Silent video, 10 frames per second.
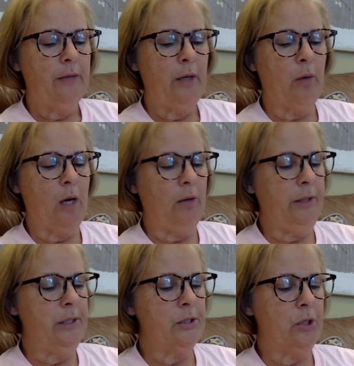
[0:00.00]
They were
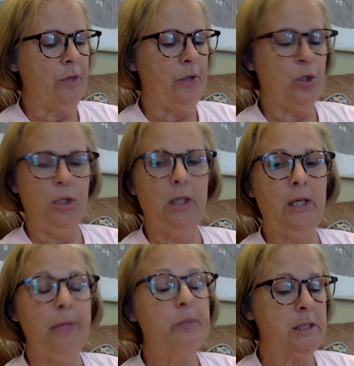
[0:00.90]
only concerned that she
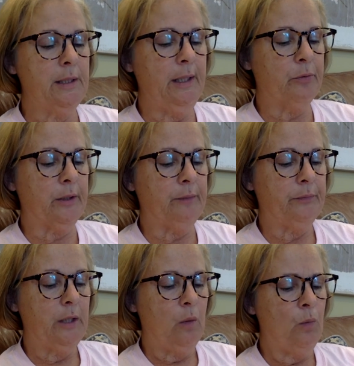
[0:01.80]
keep the secret.
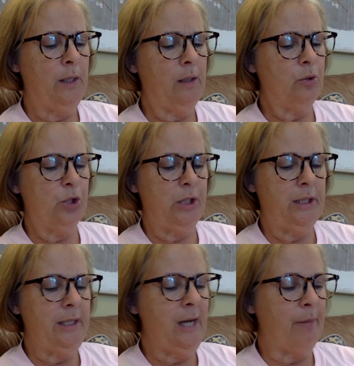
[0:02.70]
Well, she
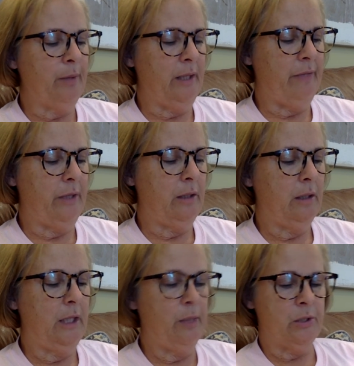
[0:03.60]
did not believe it.
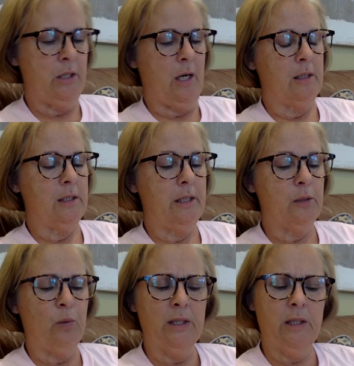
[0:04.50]
It was
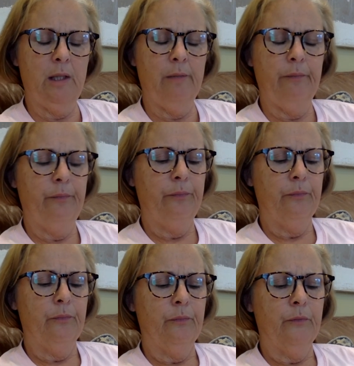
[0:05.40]
nonsense, wasn't it?
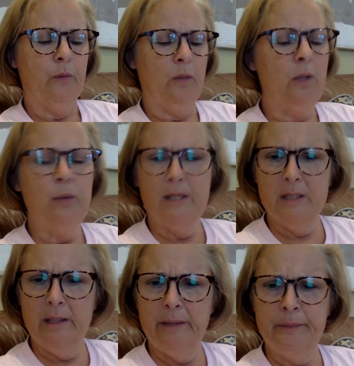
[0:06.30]
Well,
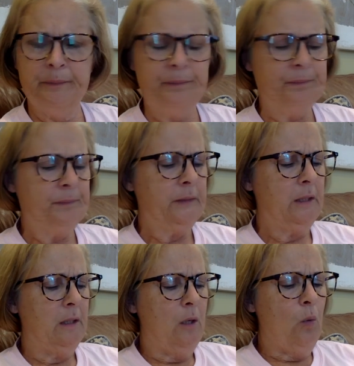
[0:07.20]
wasn't it?
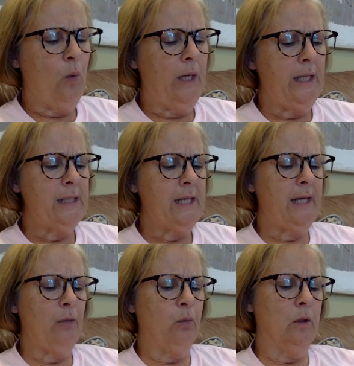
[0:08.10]
Winnie's
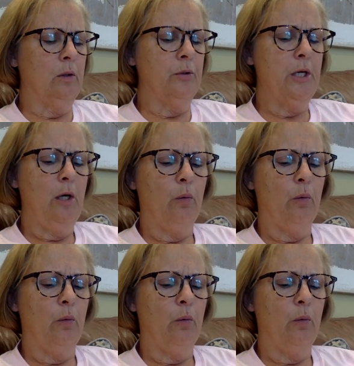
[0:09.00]
head whirled.